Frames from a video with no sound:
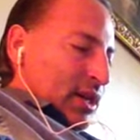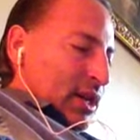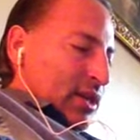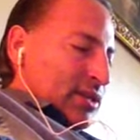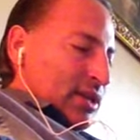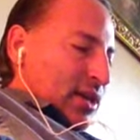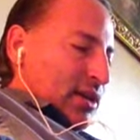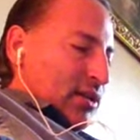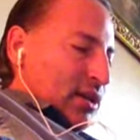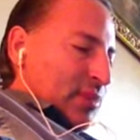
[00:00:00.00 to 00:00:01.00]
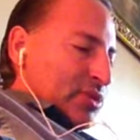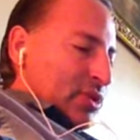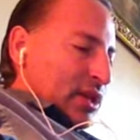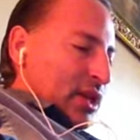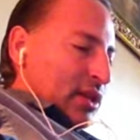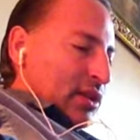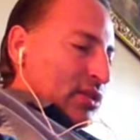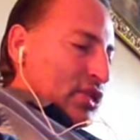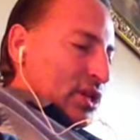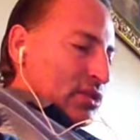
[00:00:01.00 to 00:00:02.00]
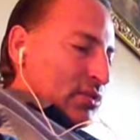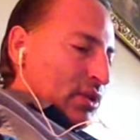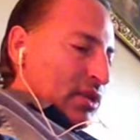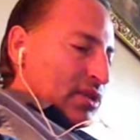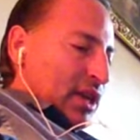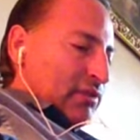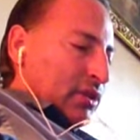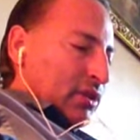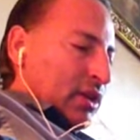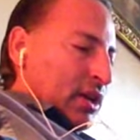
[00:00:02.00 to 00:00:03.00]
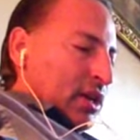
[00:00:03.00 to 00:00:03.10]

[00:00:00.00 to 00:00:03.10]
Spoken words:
It is said, Here comes your King, the Just One, the Savior.